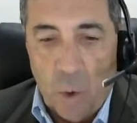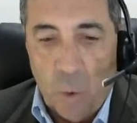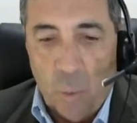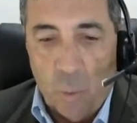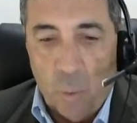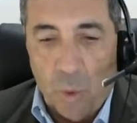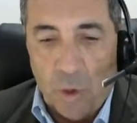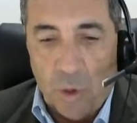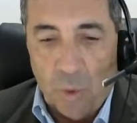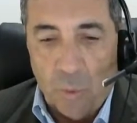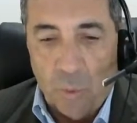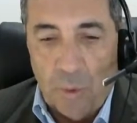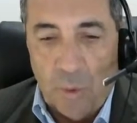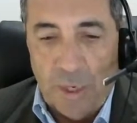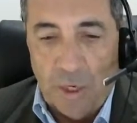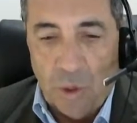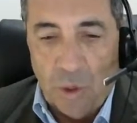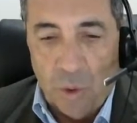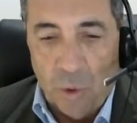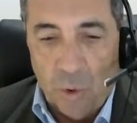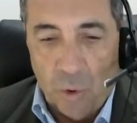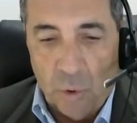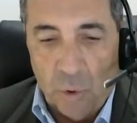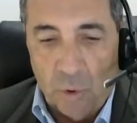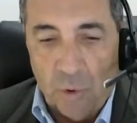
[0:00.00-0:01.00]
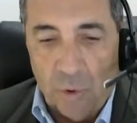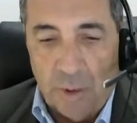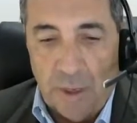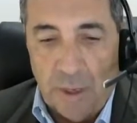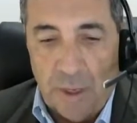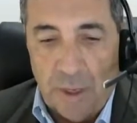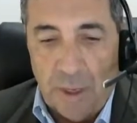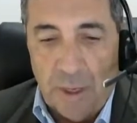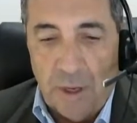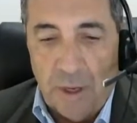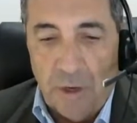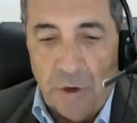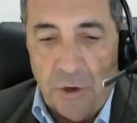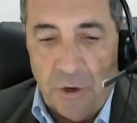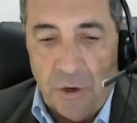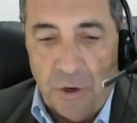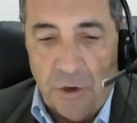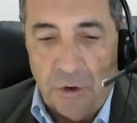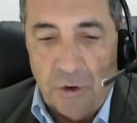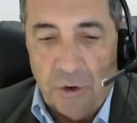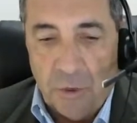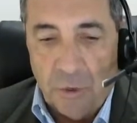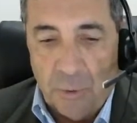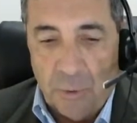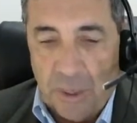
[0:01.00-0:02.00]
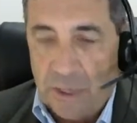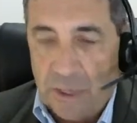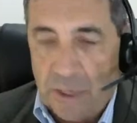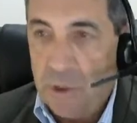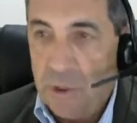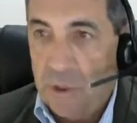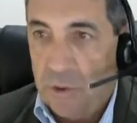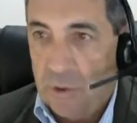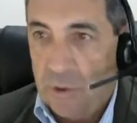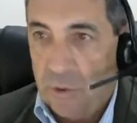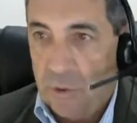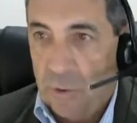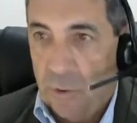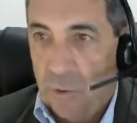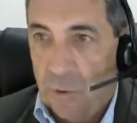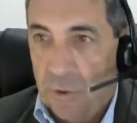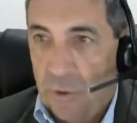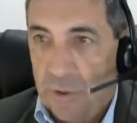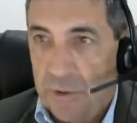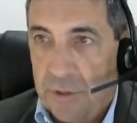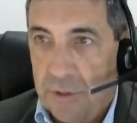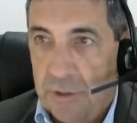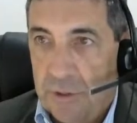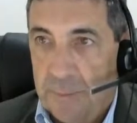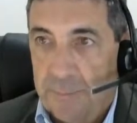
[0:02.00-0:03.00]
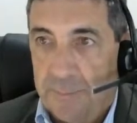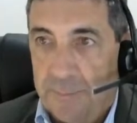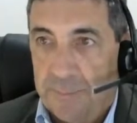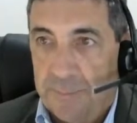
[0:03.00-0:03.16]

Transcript: what we call directions orders.